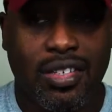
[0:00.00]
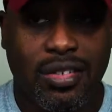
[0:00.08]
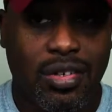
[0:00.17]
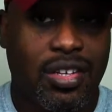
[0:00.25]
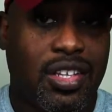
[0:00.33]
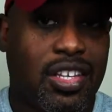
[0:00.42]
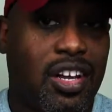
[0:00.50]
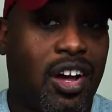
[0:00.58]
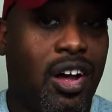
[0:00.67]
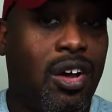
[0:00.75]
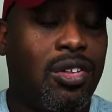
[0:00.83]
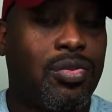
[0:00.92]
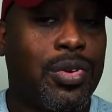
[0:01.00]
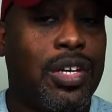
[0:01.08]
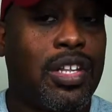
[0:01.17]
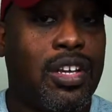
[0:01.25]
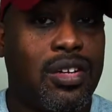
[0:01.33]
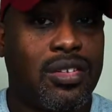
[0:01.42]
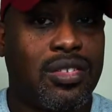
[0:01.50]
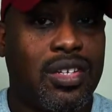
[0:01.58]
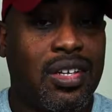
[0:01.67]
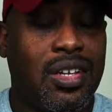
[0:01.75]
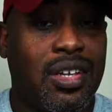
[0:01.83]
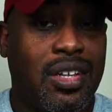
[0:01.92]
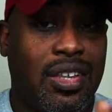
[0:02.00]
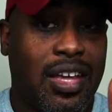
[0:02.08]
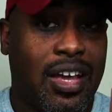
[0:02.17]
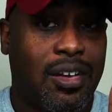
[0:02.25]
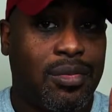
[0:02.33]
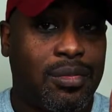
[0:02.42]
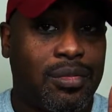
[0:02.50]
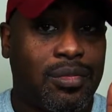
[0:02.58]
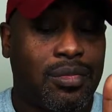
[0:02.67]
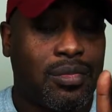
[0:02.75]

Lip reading: So you're going to get all 3 of those. Now,